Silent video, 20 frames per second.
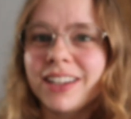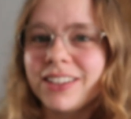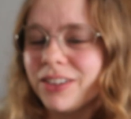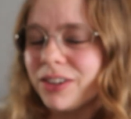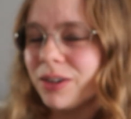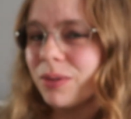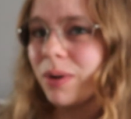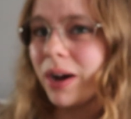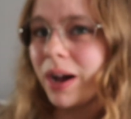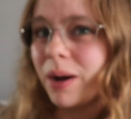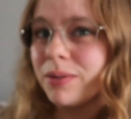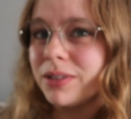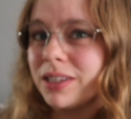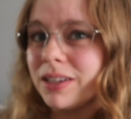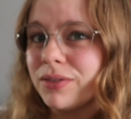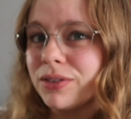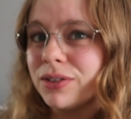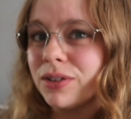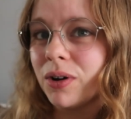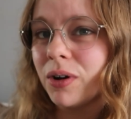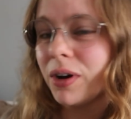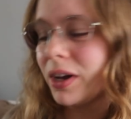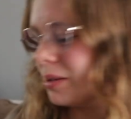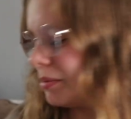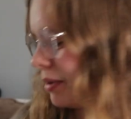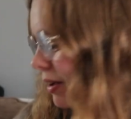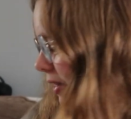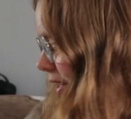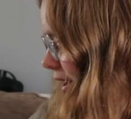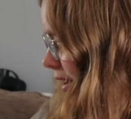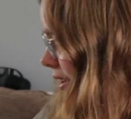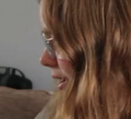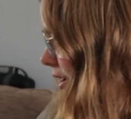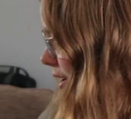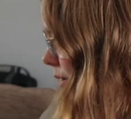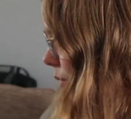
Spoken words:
I don't know why I was even talking about that.